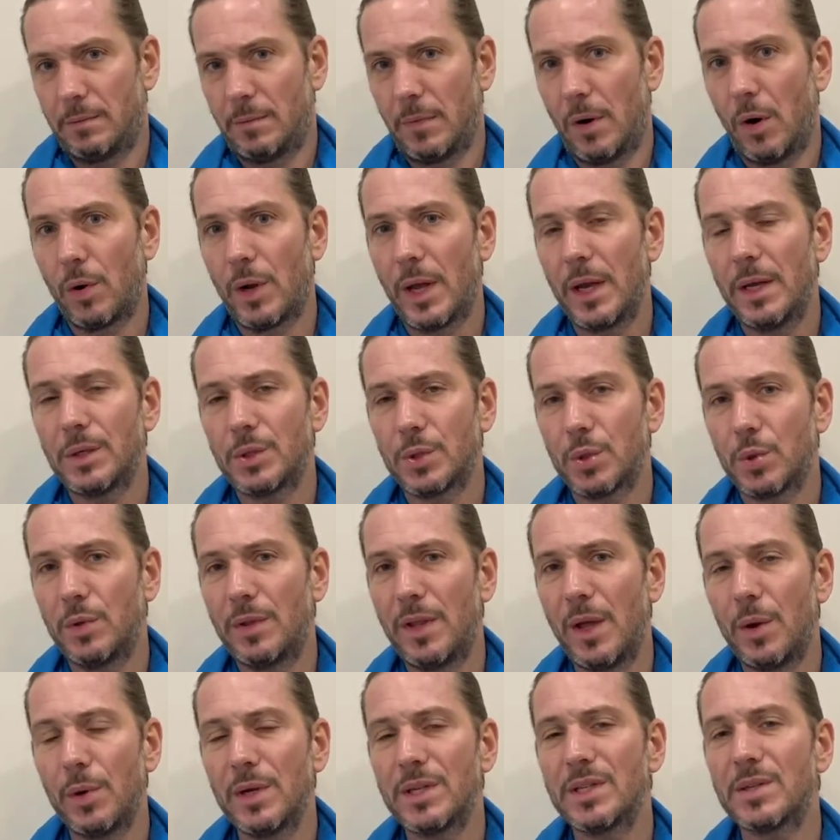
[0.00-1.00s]
Okay, so
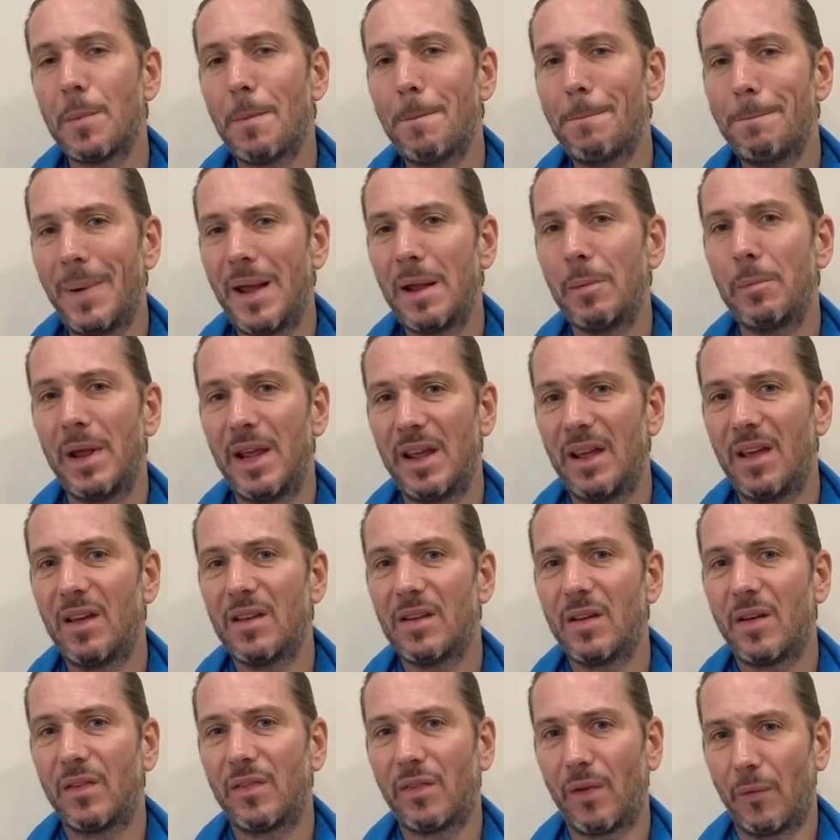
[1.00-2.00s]
there is maybe
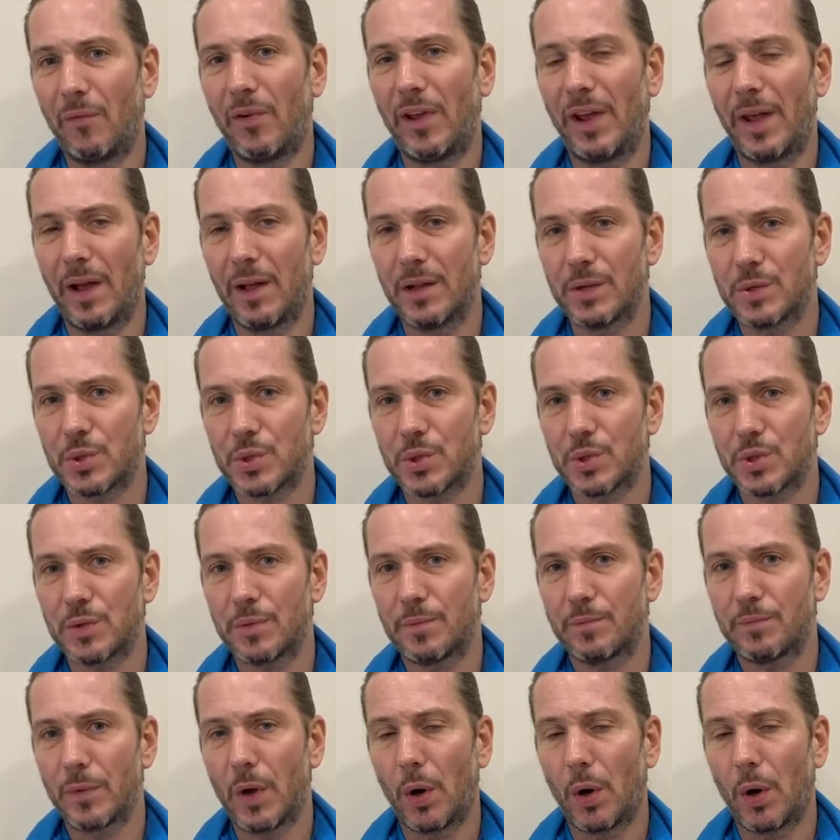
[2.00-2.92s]
something else.